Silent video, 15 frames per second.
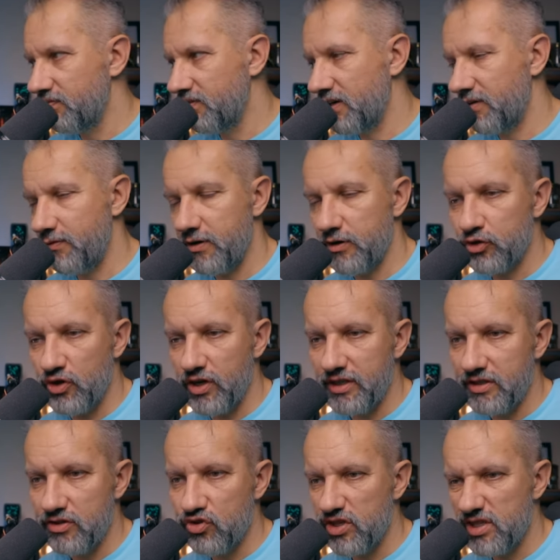refresh rate
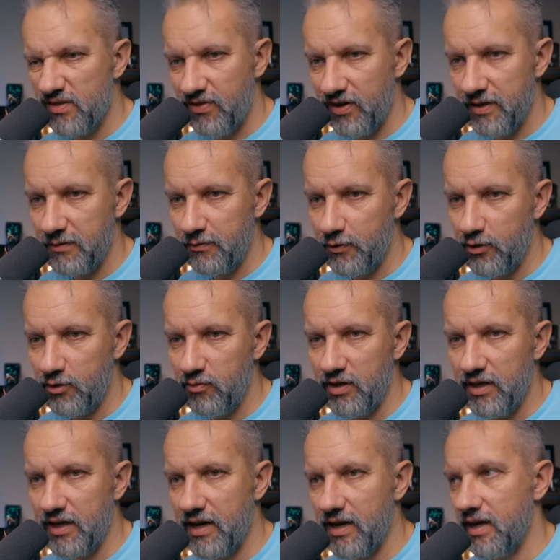is just fine for
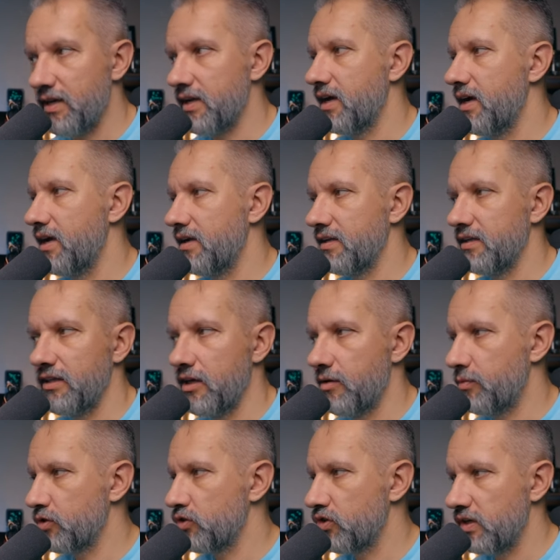me and I really
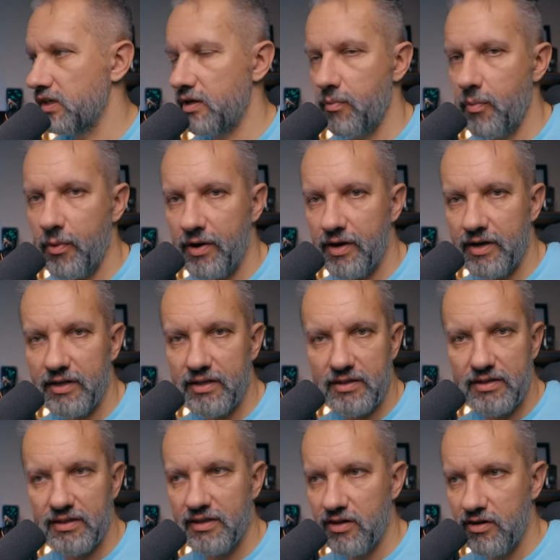appreciate bright
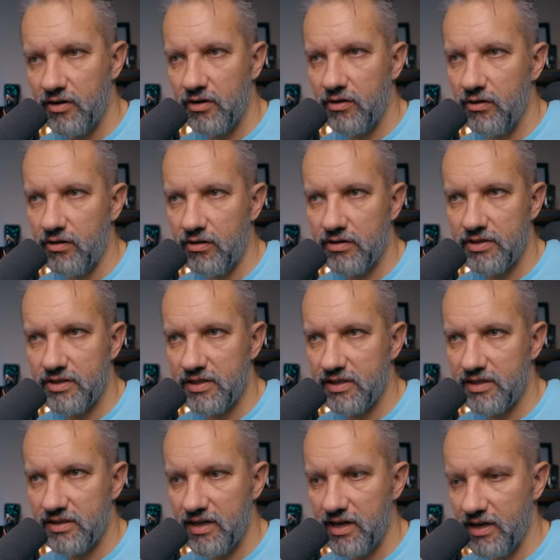
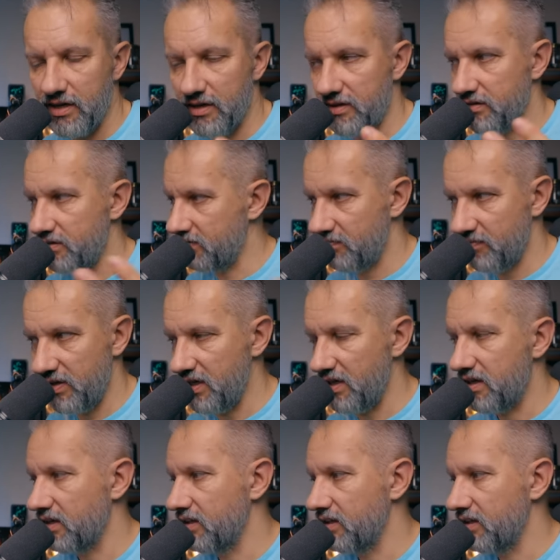colors and yeah